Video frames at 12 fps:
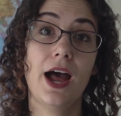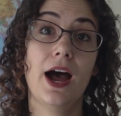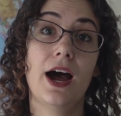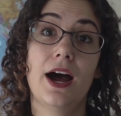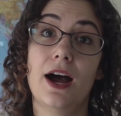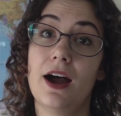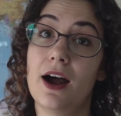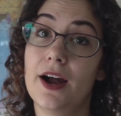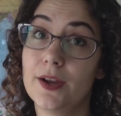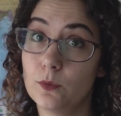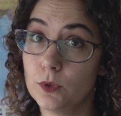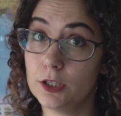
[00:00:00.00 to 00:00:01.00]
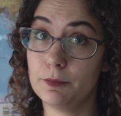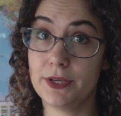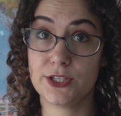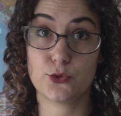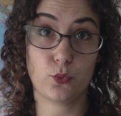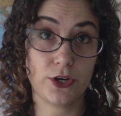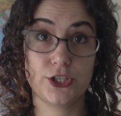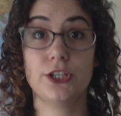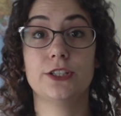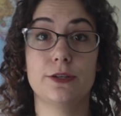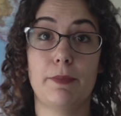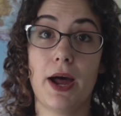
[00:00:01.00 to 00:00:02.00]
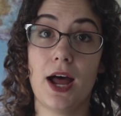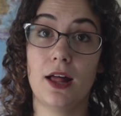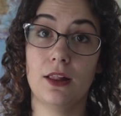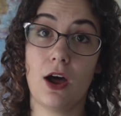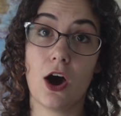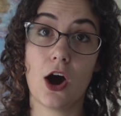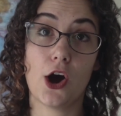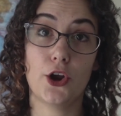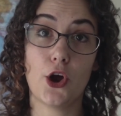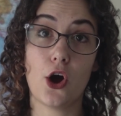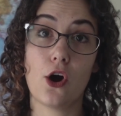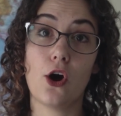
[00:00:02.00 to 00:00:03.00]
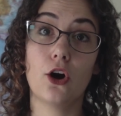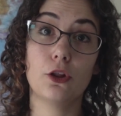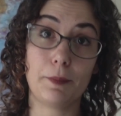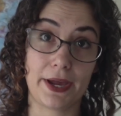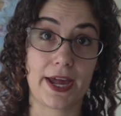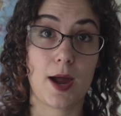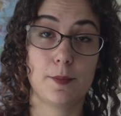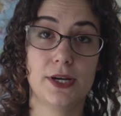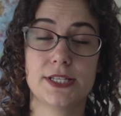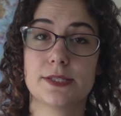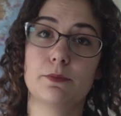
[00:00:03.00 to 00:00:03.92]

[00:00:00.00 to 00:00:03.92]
I will be switching to PAL on all my cameras.